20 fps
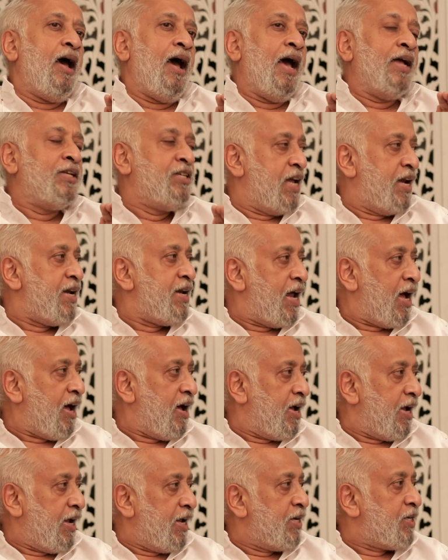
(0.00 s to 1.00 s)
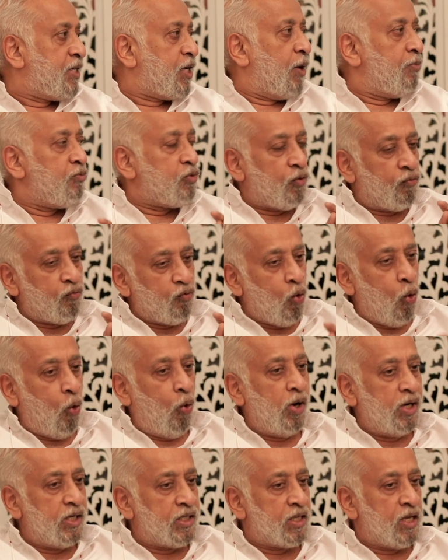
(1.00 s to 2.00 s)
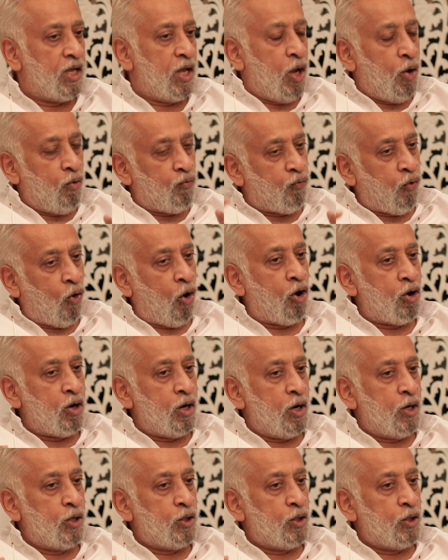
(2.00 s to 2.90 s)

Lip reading: agenda in terms of goals for